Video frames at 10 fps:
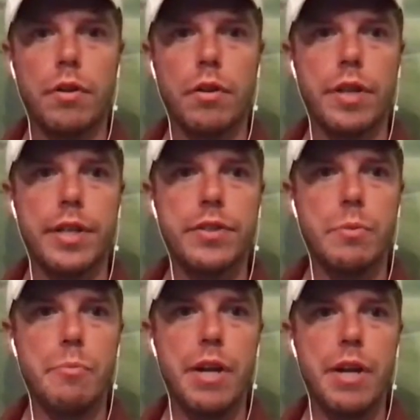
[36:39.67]
things
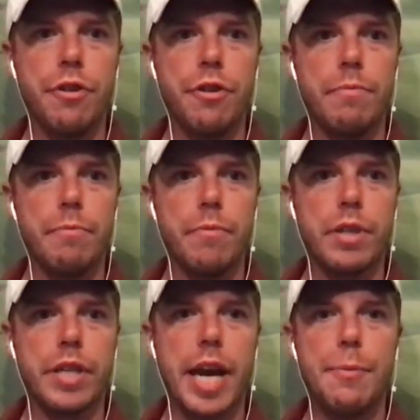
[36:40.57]
to mention.
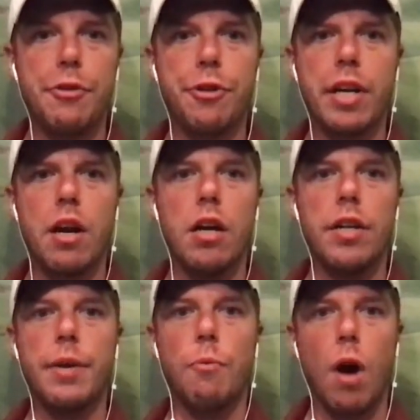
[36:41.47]
Cameron
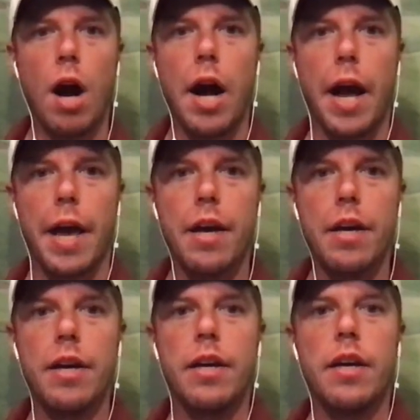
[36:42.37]
Tringali, why?
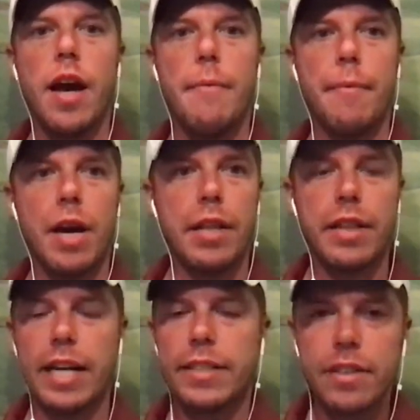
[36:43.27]

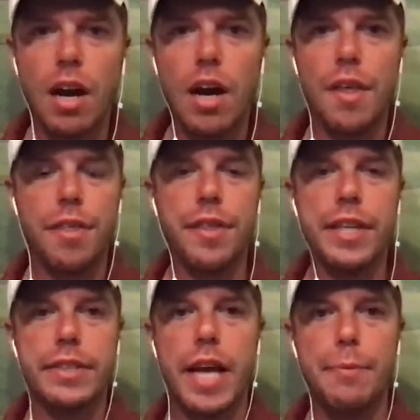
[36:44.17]
I saw
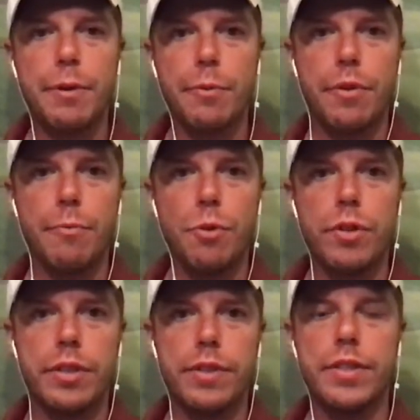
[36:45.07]
things happening with him
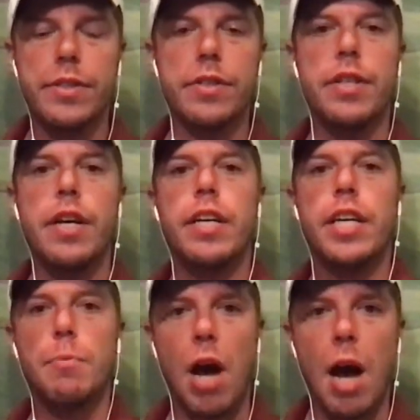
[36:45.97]
early in the season.
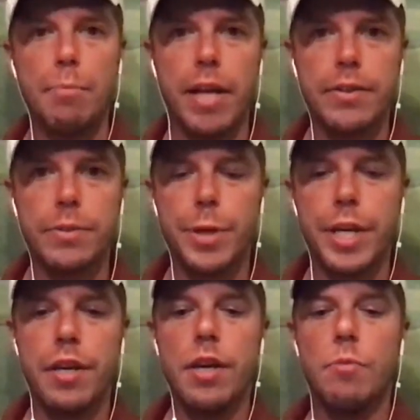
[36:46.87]
He popped last
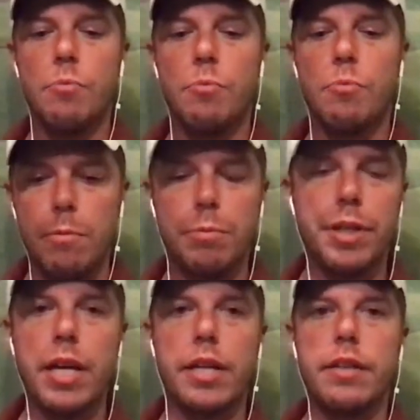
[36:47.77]
week.
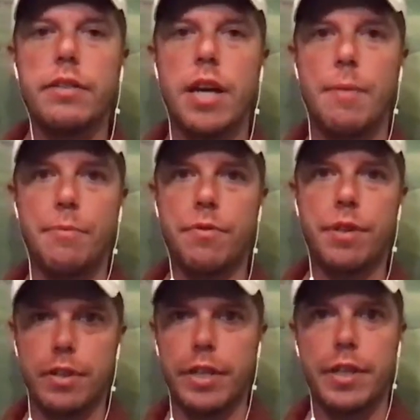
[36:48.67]
Probably not a good time
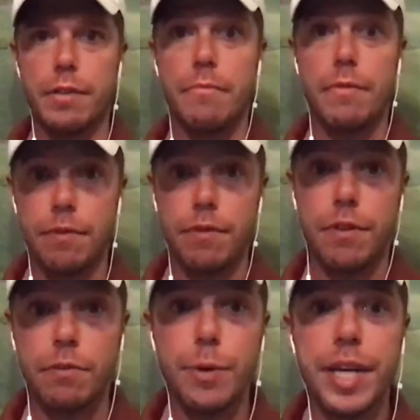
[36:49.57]
to click him
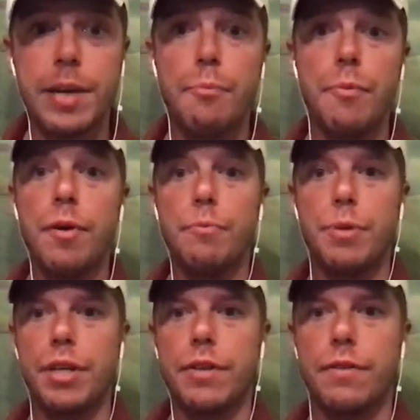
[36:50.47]
this week
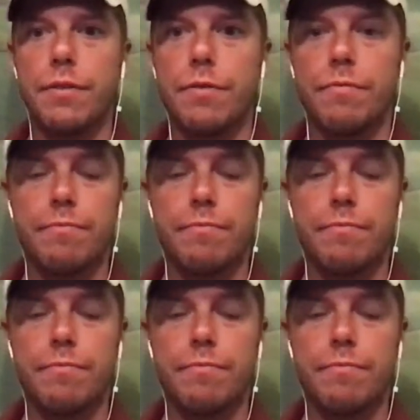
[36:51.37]
because